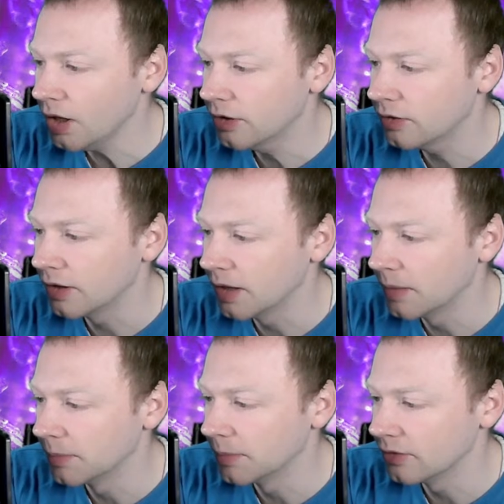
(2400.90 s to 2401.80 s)

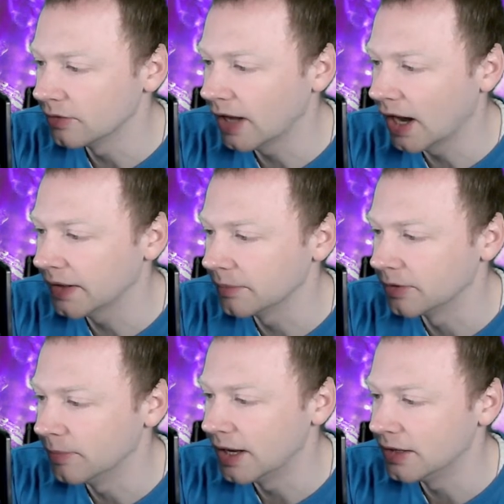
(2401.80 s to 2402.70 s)
numbers don't seem to add up
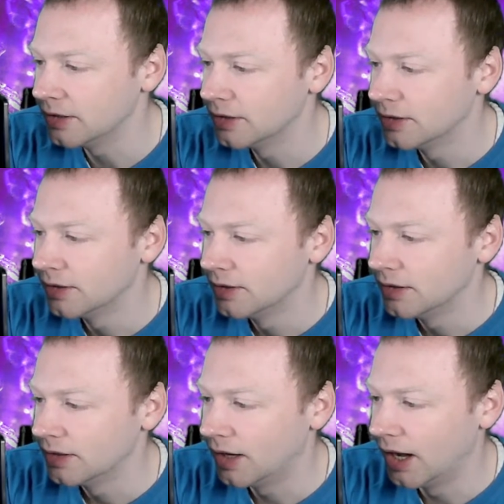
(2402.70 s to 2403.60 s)
to me.
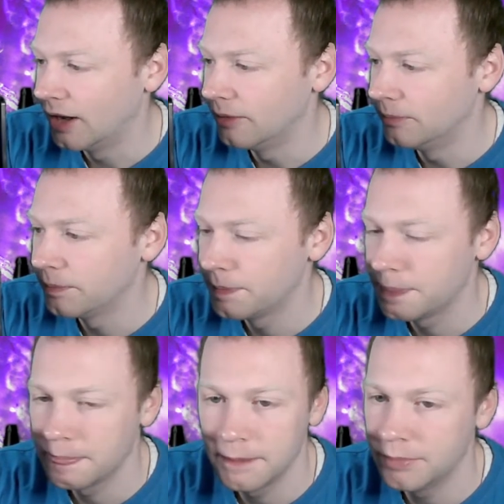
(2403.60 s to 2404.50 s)

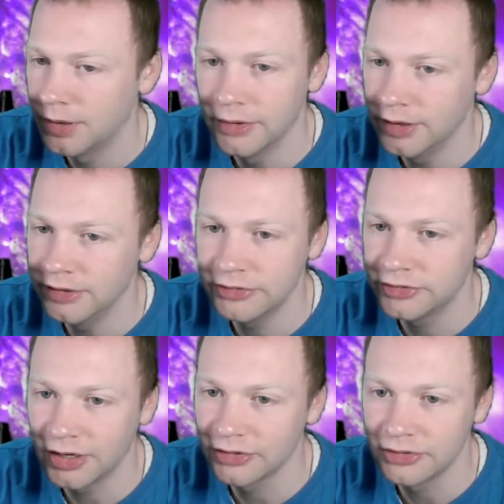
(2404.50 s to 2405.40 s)
But it's
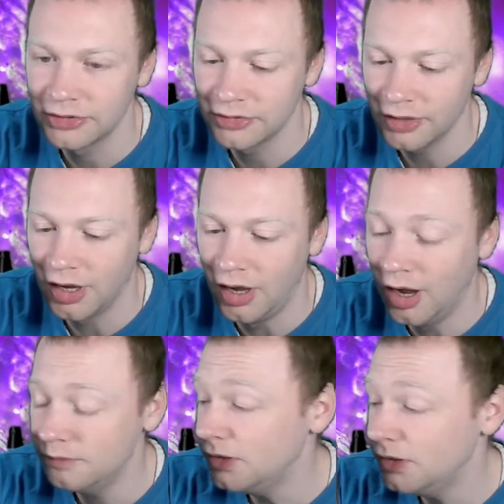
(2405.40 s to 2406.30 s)
just
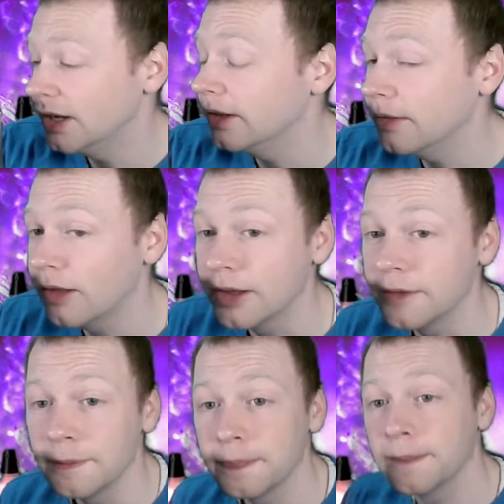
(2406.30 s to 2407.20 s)
I really like.
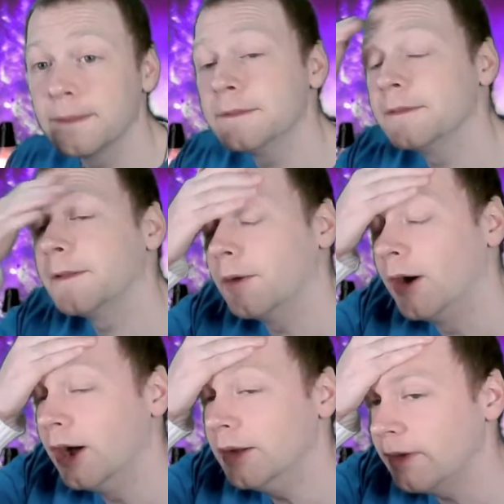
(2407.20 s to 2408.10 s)

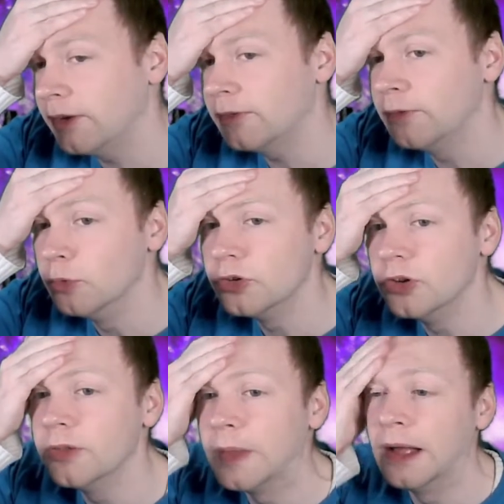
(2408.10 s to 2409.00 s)
I'm very
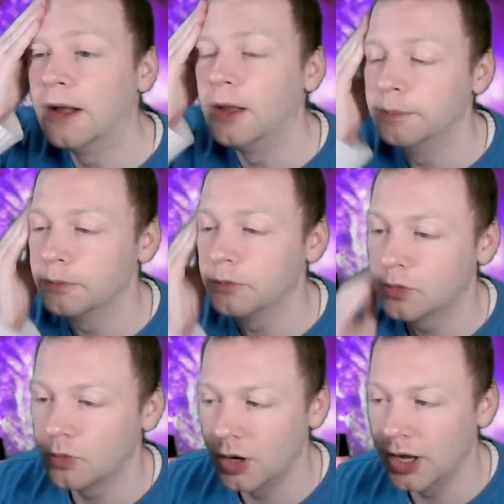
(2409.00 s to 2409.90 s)
fortunate that I'm
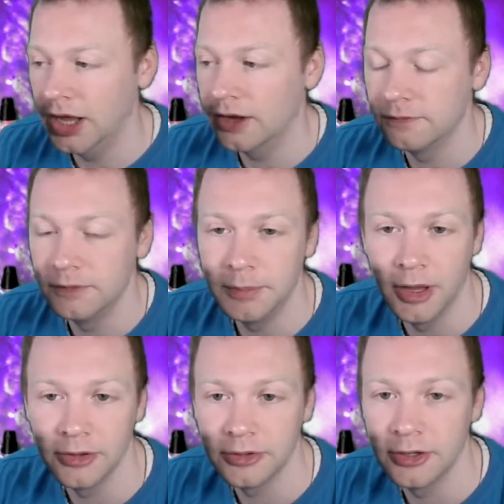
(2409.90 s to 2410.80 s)
quite a healthy
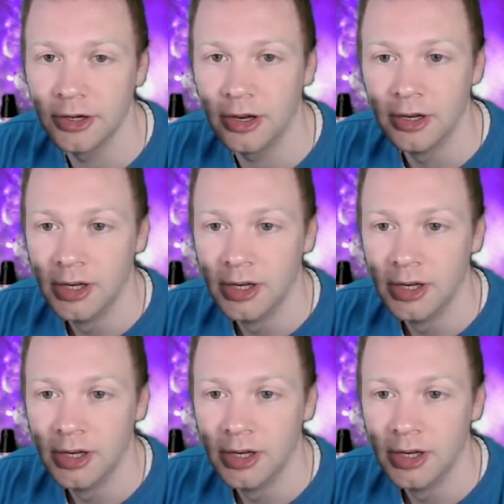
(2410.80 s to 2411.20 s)
person, and